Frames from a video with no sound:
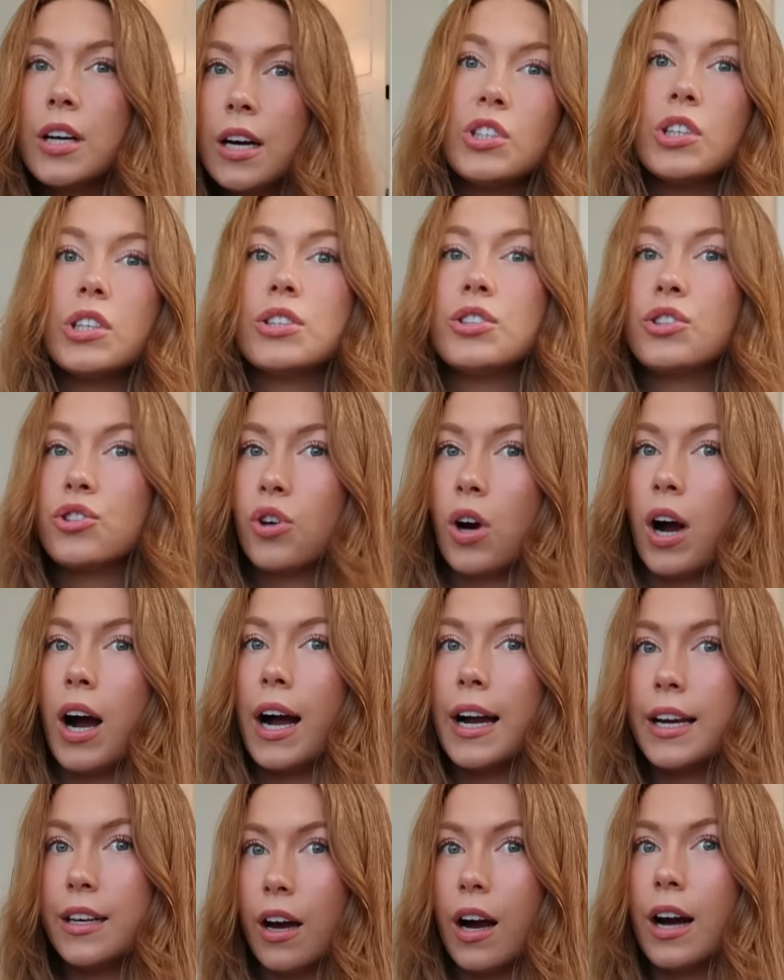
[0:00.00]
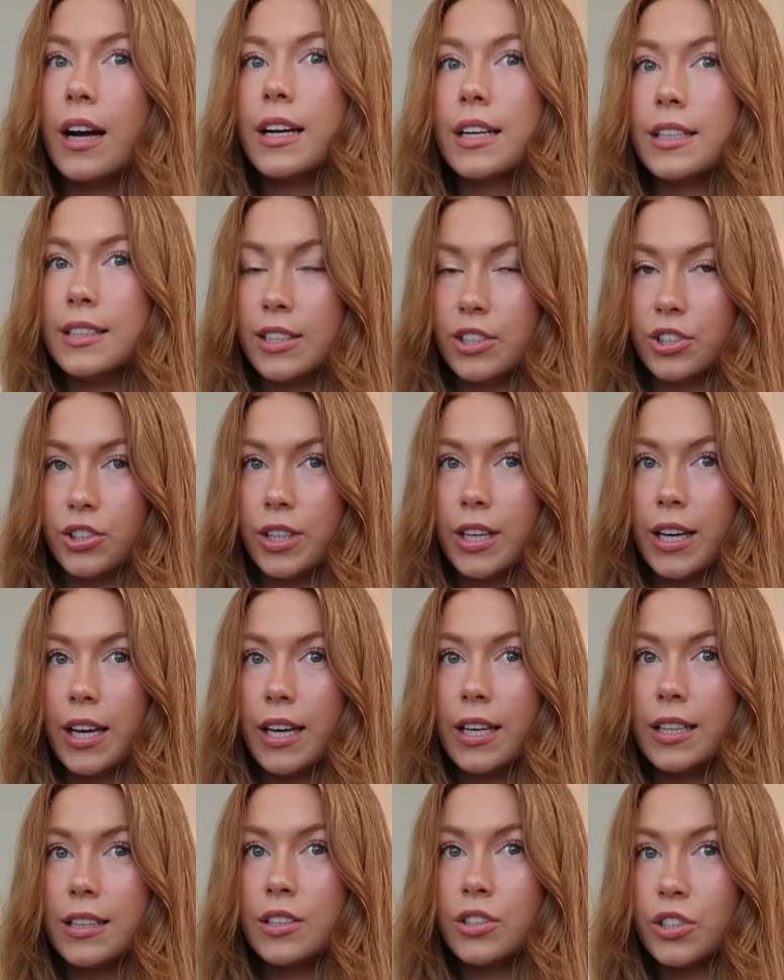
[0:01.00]
just try not conditioning
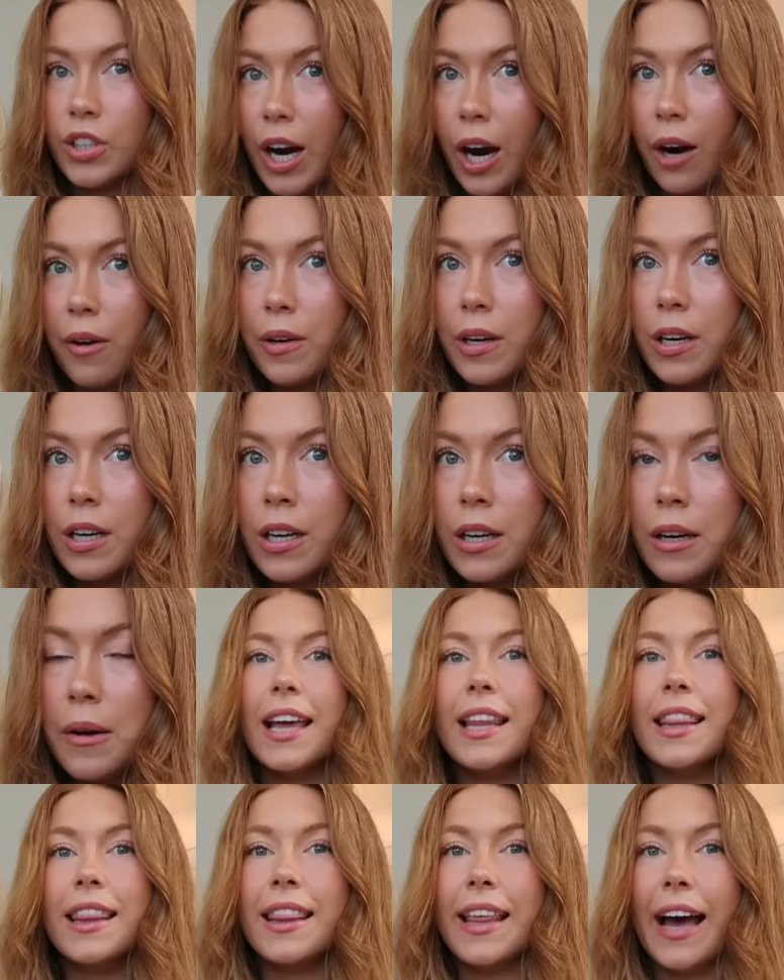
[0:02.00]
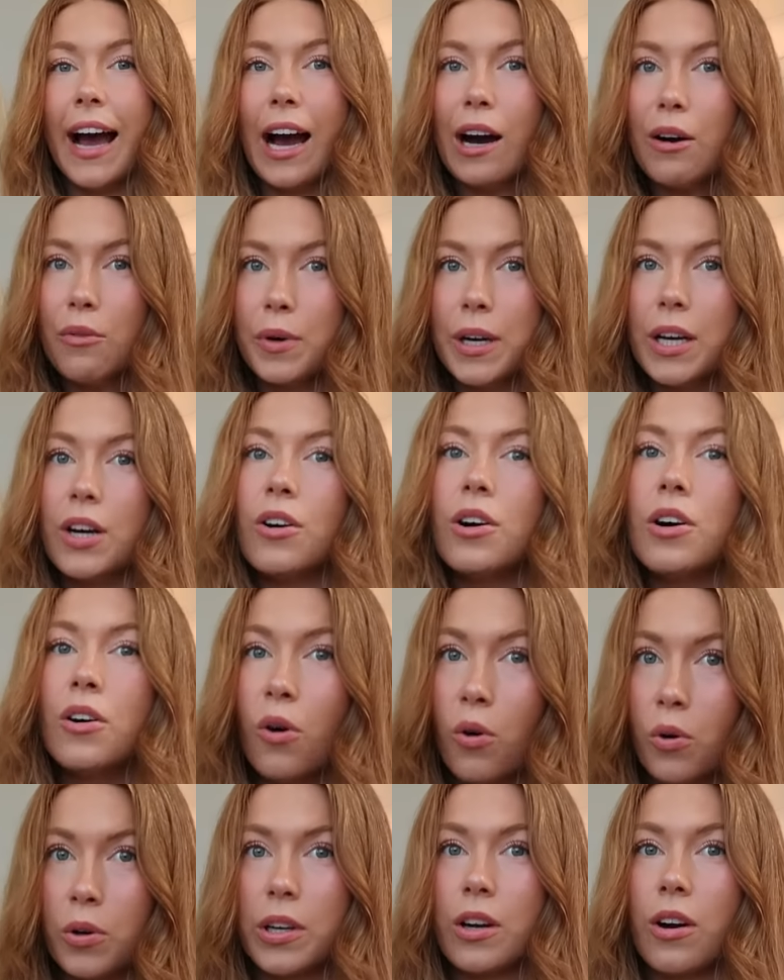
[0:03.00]
it in the shower and that will
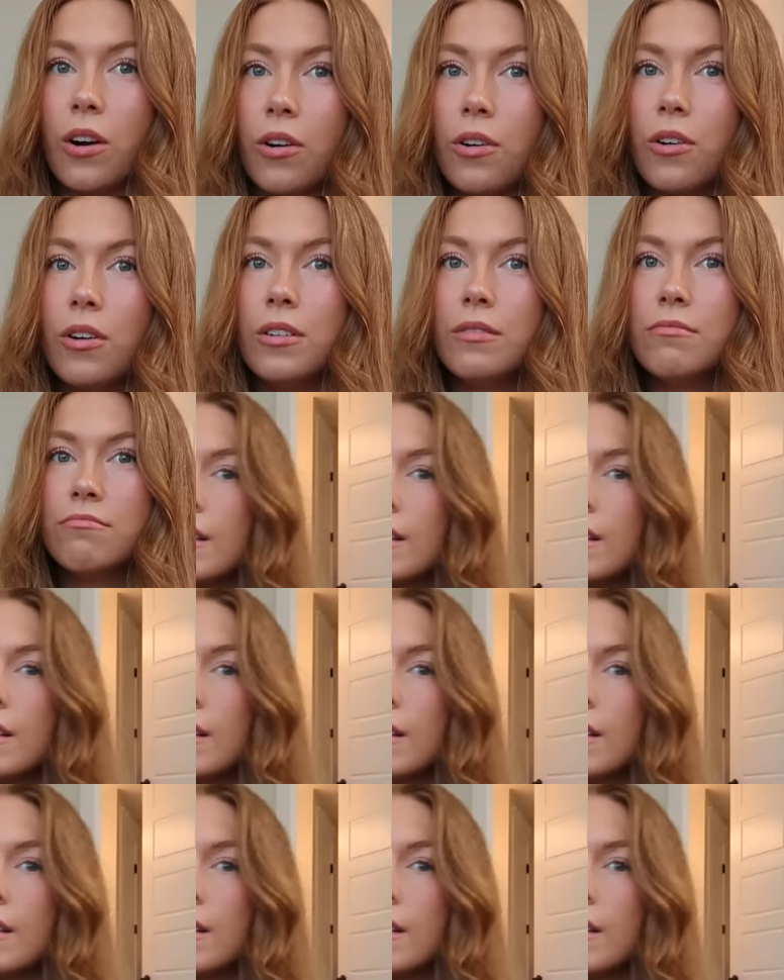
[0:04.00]
hold a curl.